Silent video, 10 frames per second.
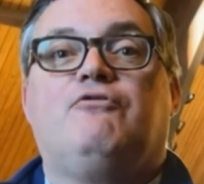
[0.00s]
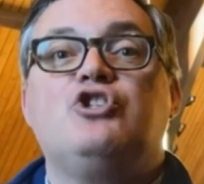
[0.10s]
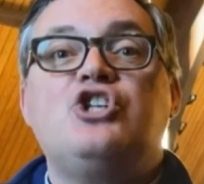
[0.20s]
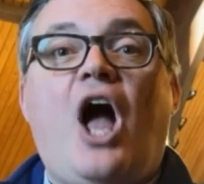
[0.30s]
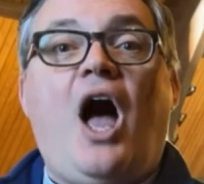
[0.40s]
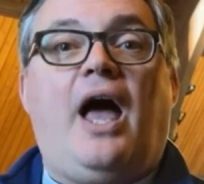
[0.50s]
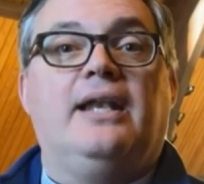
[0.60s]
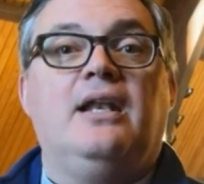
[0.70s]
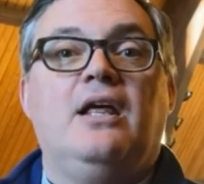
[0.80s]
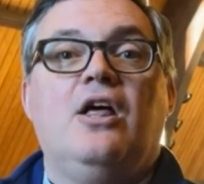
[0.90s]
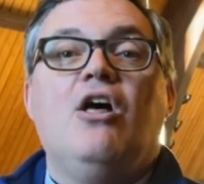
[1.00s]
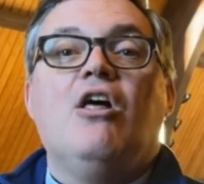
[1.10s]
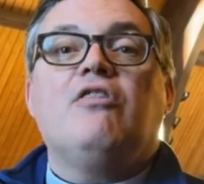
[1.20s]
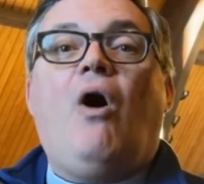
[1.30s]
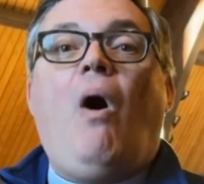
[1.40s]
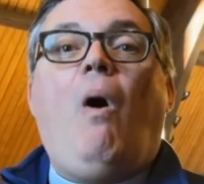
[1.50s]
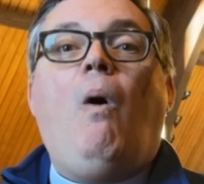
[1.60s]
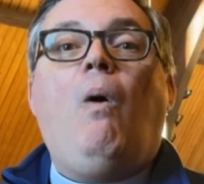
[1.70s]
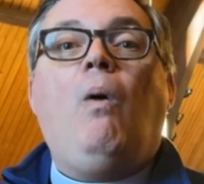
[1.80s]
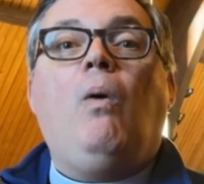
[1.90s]
For John, the
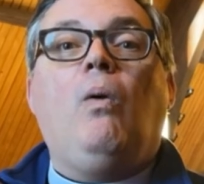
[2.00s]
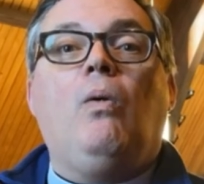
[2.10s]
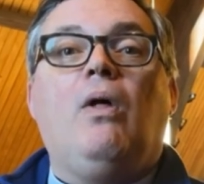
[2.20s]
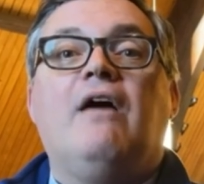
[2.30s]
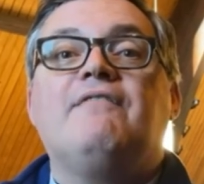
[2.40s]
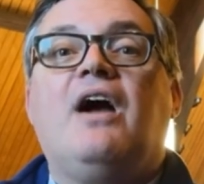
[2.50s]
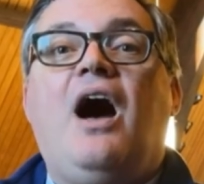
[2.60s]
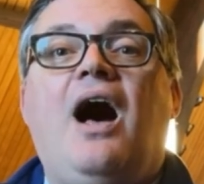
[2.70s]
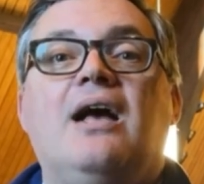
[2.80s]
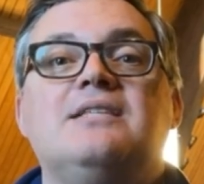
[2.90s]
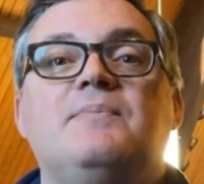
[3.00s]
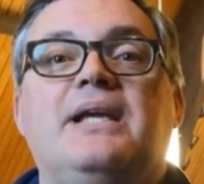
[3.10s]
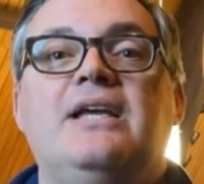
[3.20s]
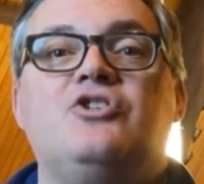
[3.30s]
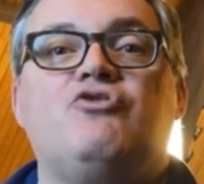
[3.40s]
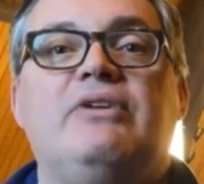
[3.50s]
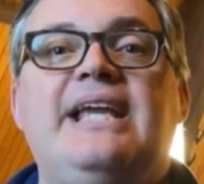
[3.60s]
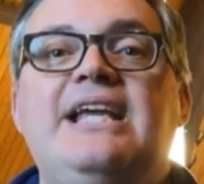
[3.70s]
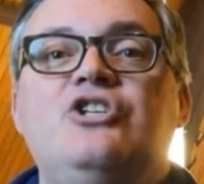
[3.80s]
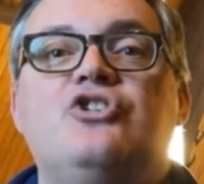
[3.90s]
whole of cosmic history
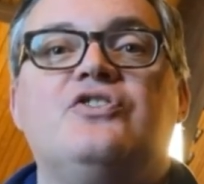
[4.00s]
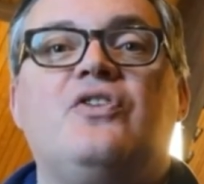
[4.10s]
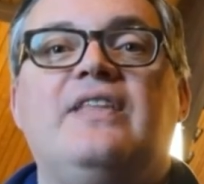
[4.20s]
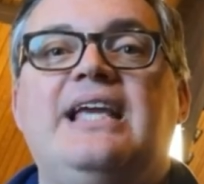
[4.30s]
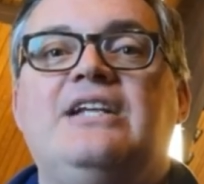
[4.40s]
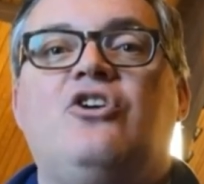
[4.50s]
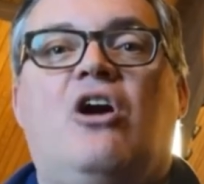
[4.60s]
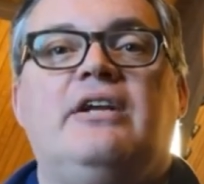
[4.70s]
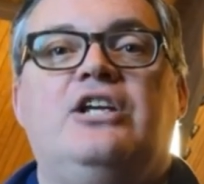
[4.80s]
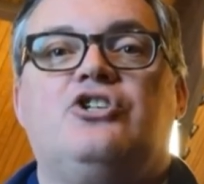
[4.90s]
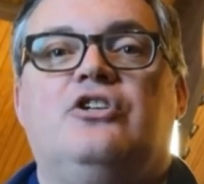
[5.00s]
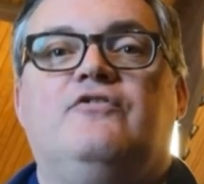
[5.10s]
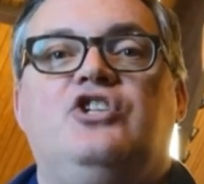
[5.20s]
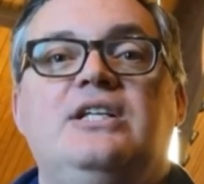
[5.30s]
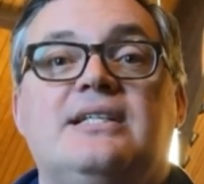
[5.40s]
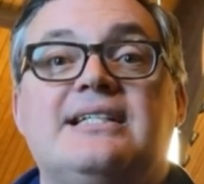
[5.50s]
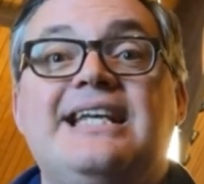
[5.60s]
hinges on the incarnation of Jesus.